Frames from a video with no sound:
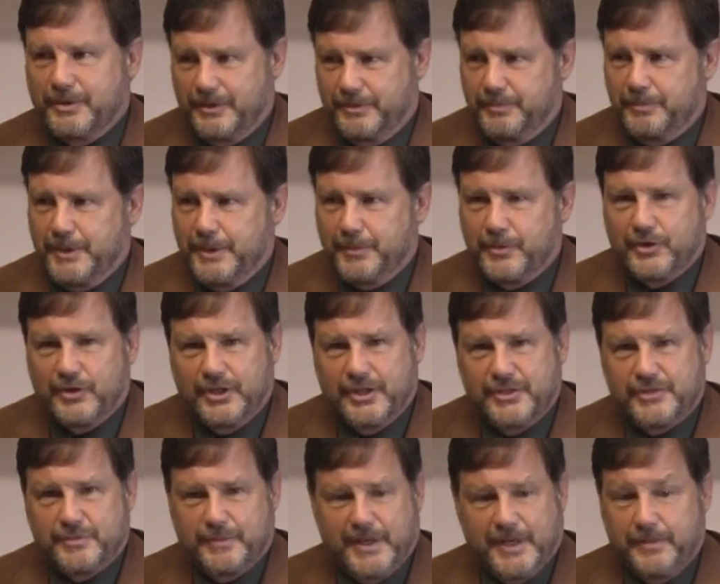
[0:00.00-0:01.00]
I'd
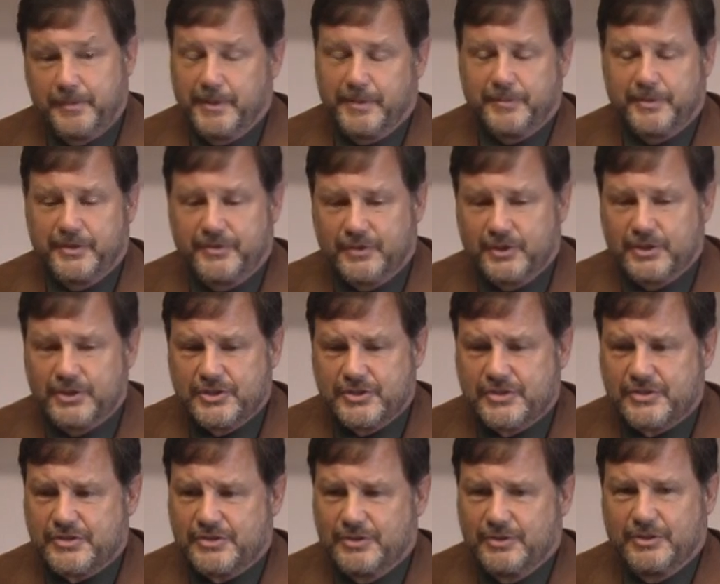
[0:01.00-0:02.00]
memorize my memory verse
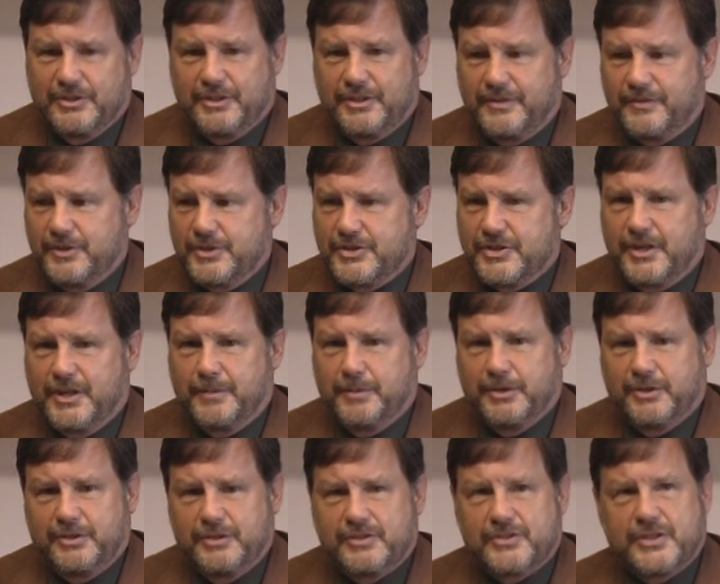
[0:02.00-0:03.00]
so that every
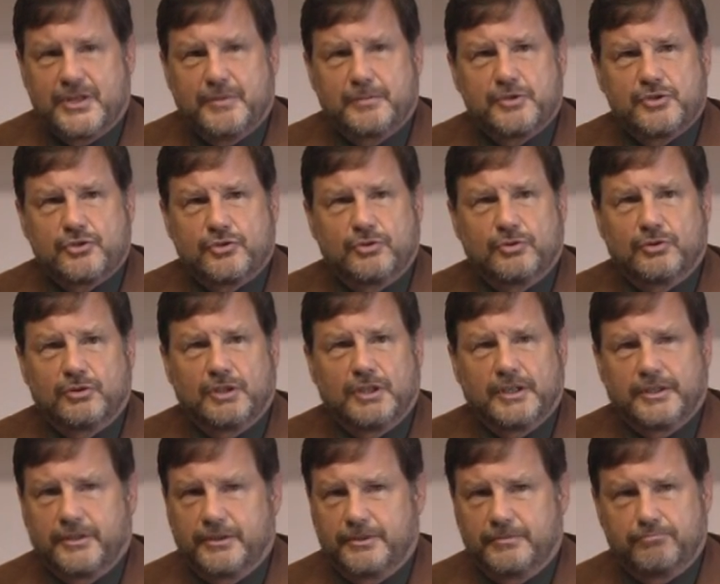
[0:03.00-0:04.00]
Sabbath in Sabbath school I
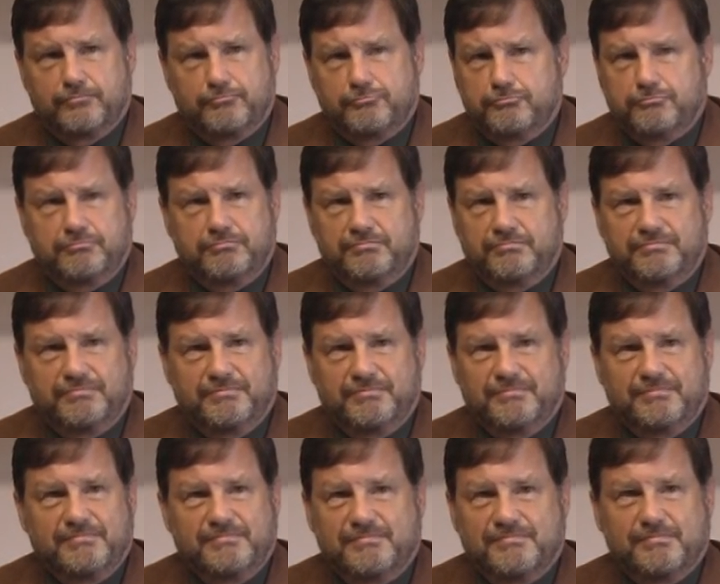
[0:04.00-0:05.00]
could
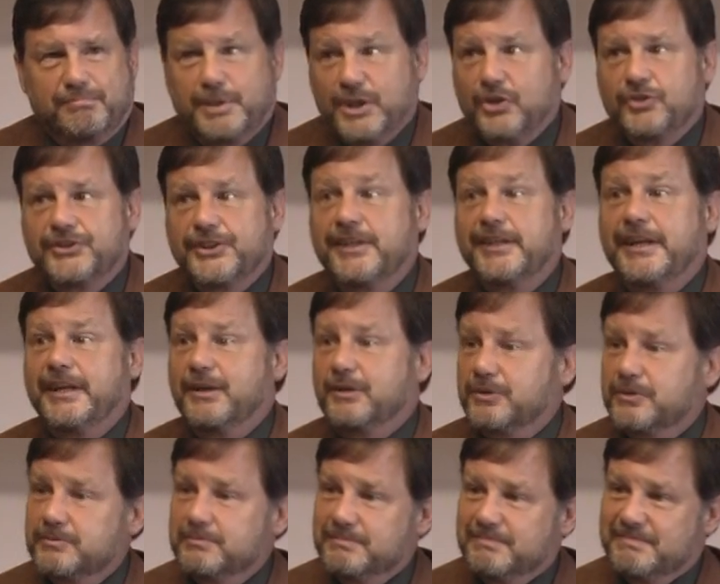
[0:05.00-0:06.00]
belt it
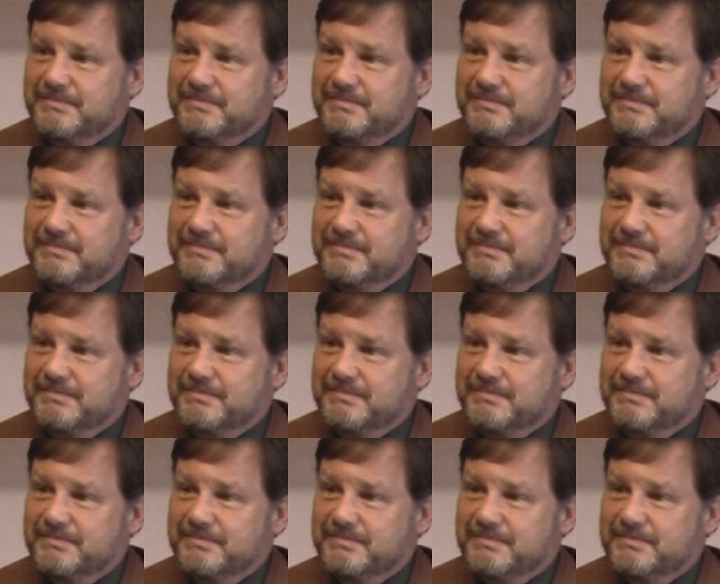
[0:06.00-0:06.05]
out.